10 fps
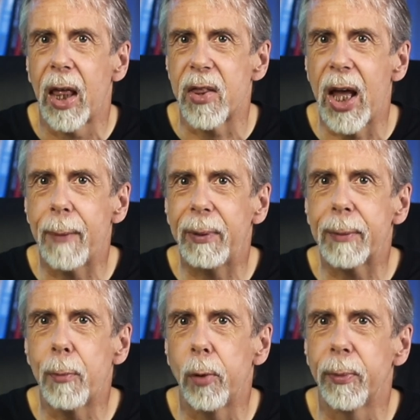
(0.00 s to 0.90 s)
Their
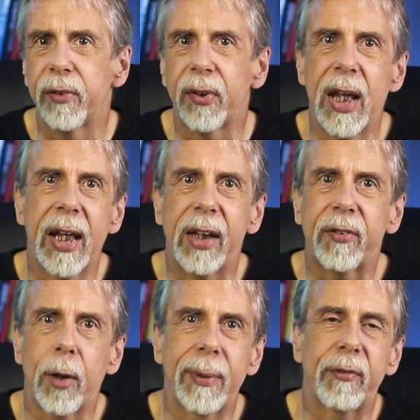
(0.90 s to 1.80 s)
big moment is
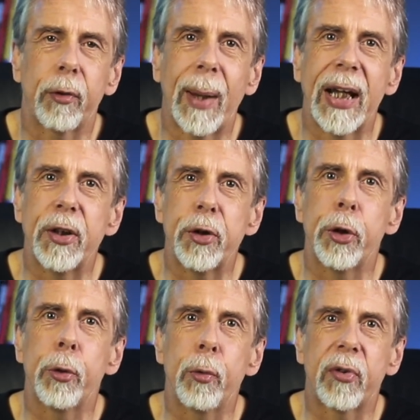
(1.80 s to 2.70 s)
coming from a
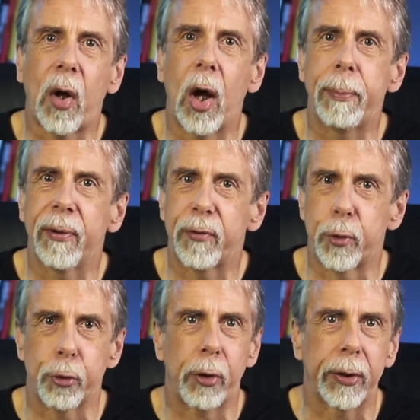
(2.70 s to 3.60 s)
new type of
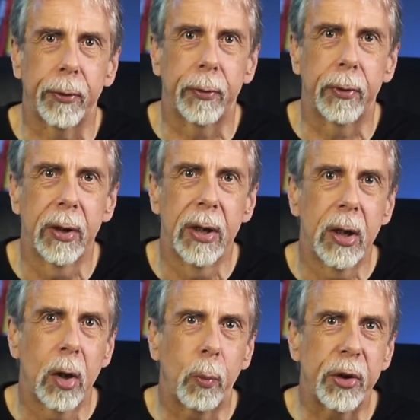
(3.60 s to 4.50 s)
drill,
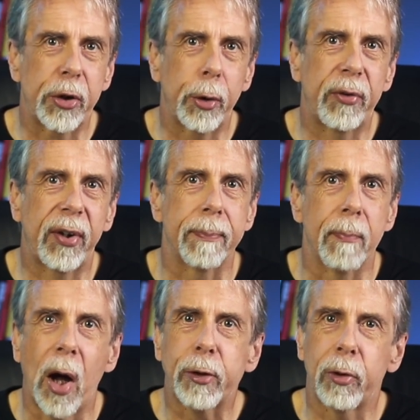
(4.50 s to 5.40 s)
which uses
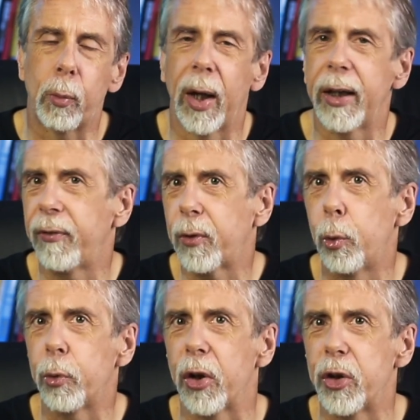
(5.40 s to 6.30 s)
microwaves
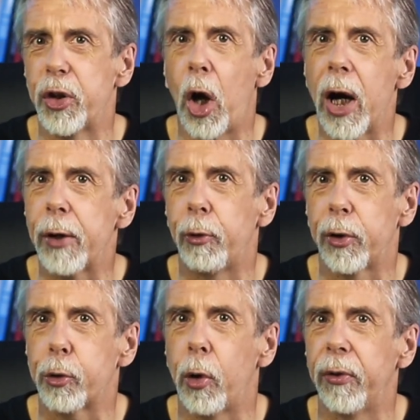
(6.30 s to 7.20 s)
called
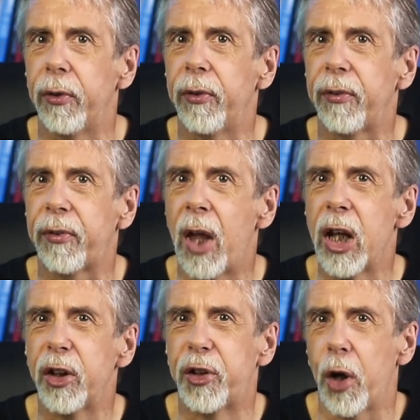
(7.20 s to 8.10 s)
gyrotrons.
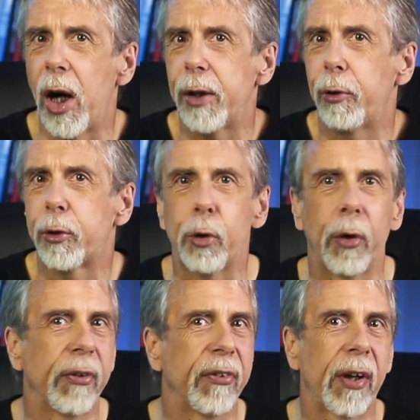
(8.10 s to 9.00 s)

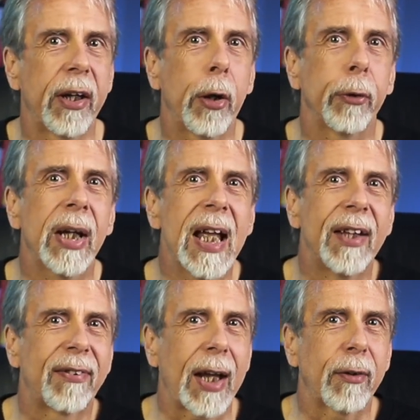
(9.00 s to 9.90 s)
Gyrotrons, I know,
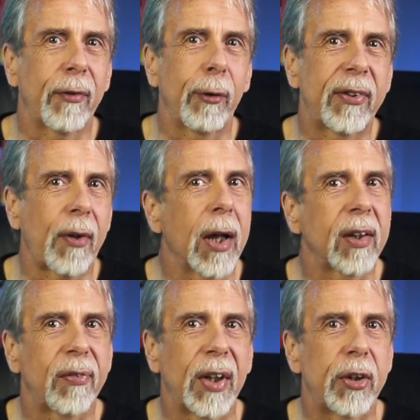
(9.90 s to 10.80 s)
sounds very
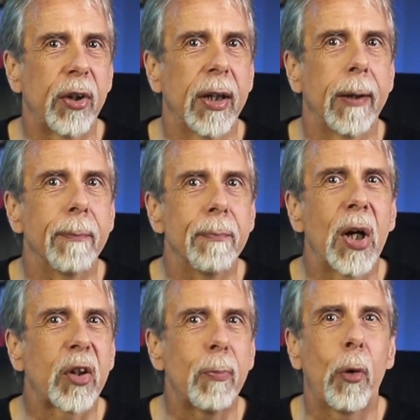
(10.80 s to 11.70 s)
science fiction and
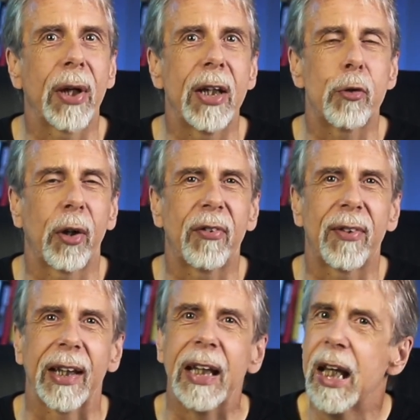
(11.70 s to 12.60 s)
much more
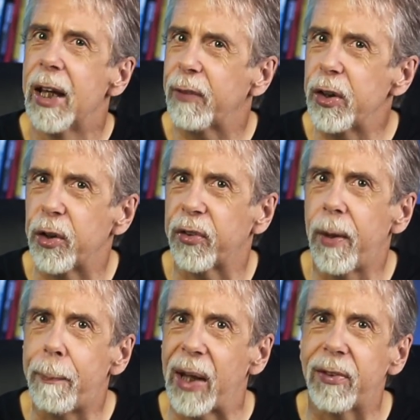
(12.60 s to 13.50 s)
interesting than just
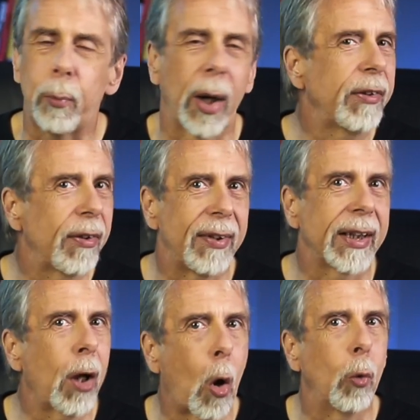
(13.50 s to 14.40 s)
a better way to
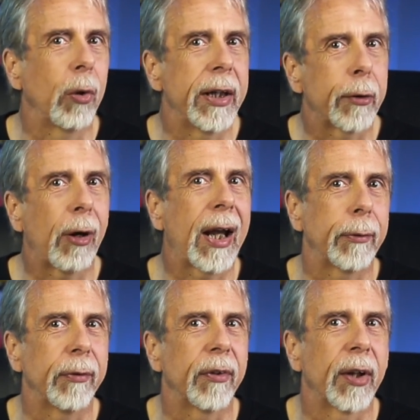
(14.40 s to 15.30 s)
dig a hole in the
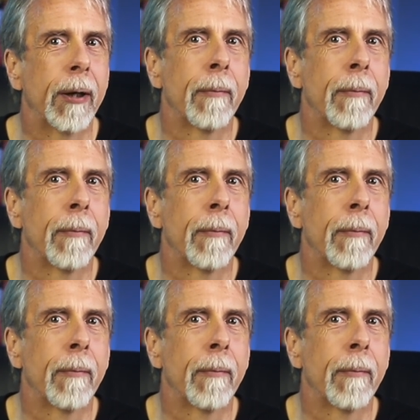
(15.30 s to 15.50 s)
ground.